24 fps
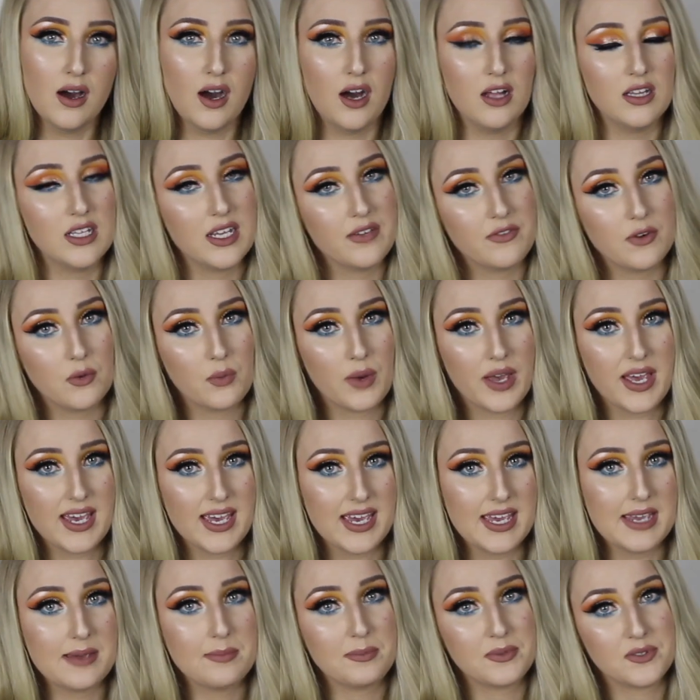I'll either wear
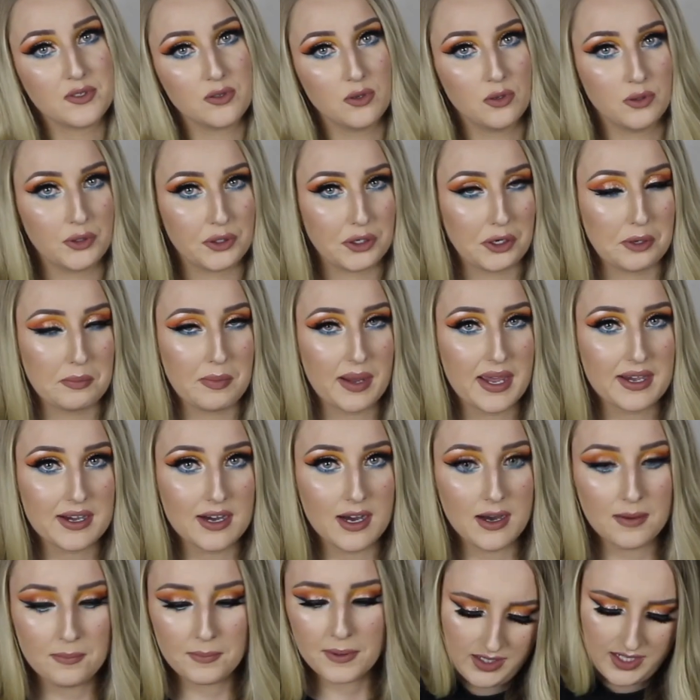heaps or no
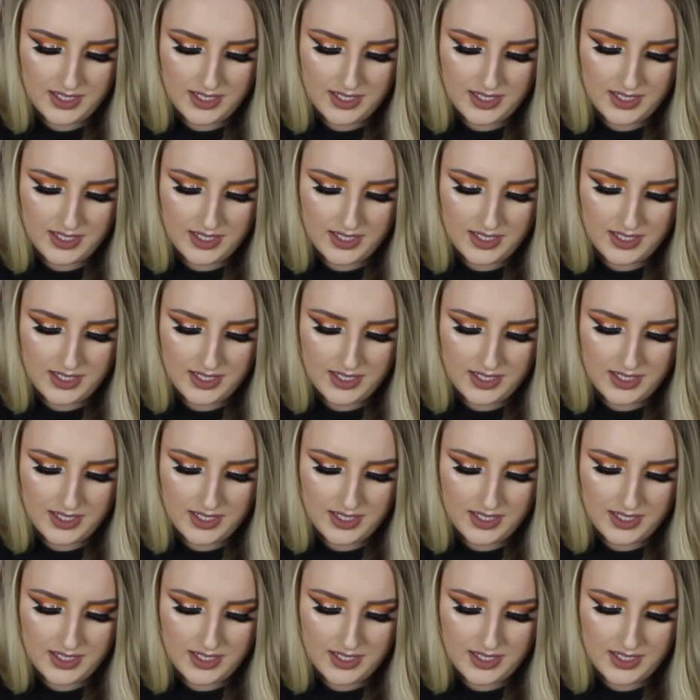makeup.